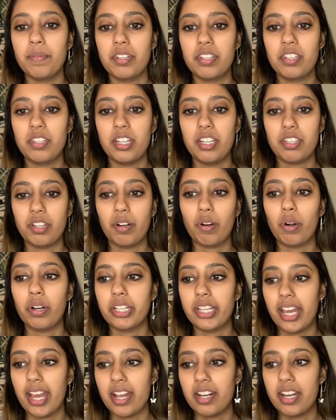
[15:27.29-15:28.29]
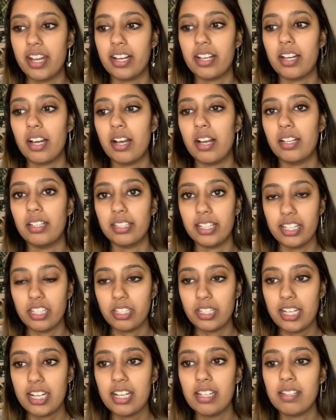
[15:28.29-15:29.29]
These are organic
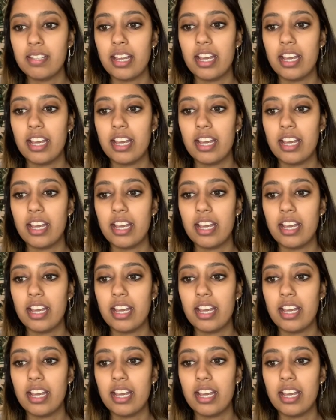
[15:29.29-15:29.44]
listings,